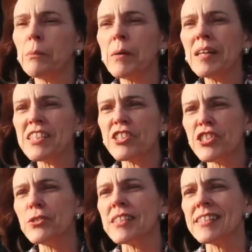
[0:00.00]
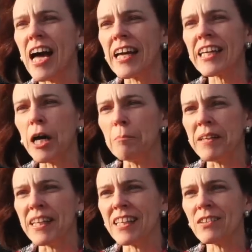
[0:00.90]
we went to choose a sign
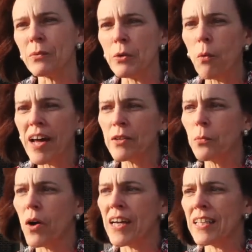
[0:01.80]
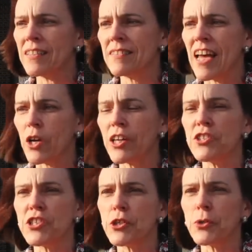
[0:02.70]
company, we wanted one that could
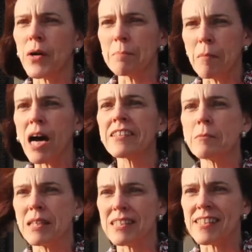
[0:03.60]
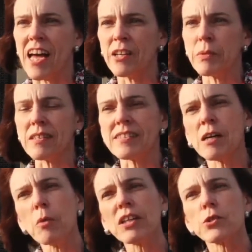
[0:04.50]
do a monument sign with a
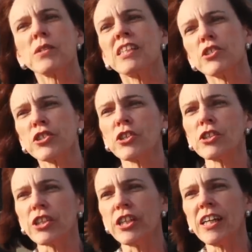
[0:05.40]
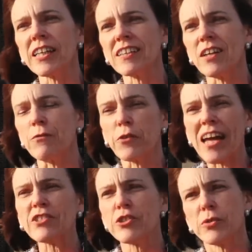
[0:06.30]
somewhat traditional look,
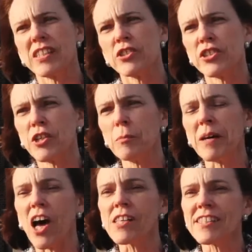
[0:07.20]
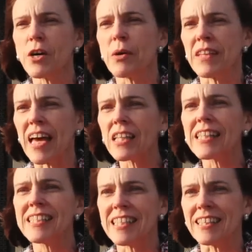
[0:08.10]
fresh traditional, but also with
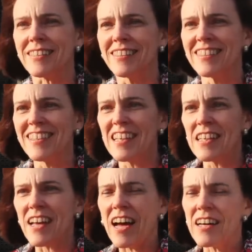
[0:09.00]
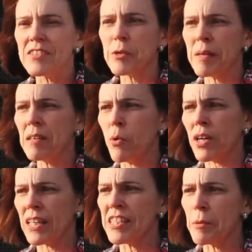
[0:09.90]
LED to be more
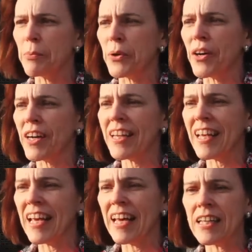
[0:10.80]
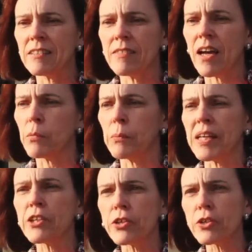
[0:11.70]
contemporary. And when
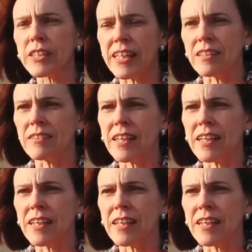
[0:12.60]
we Googled it,